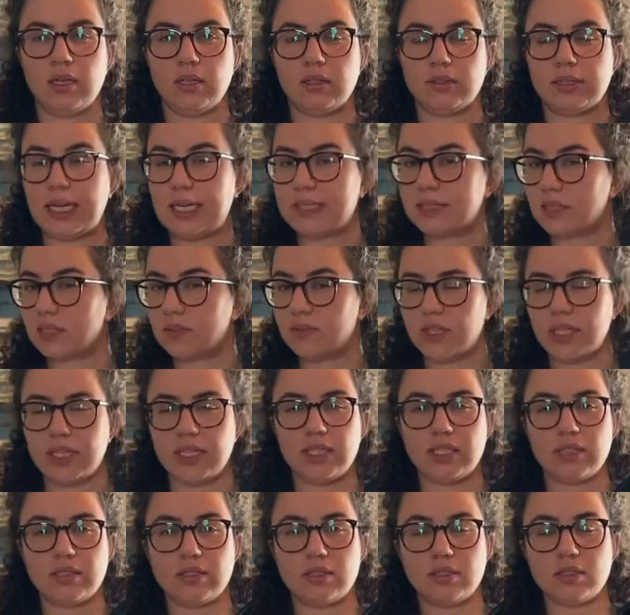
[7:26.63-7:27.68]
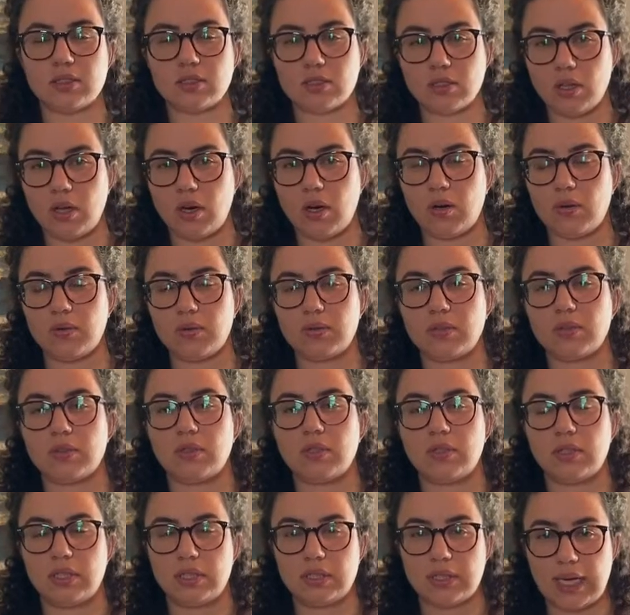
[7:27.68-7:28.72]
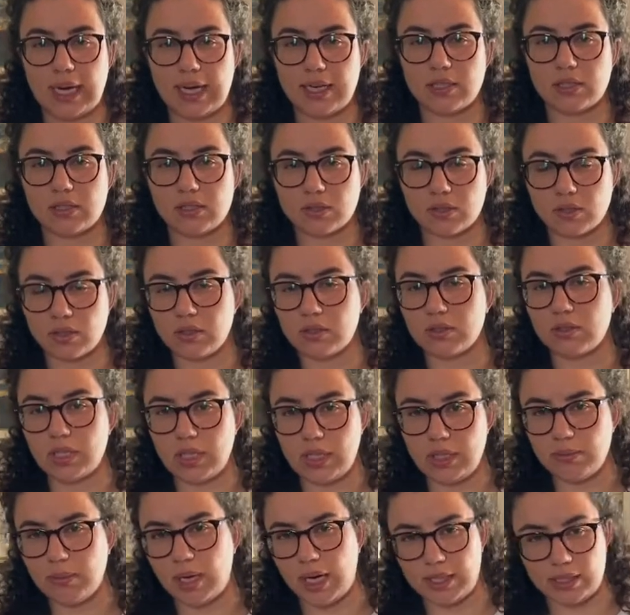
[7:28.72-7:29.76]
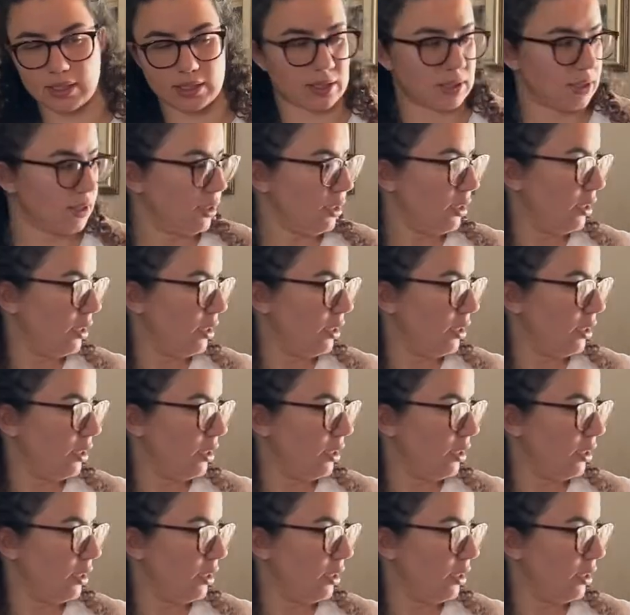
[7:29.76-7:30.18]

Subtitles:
That's a very slow, nice, good E minor.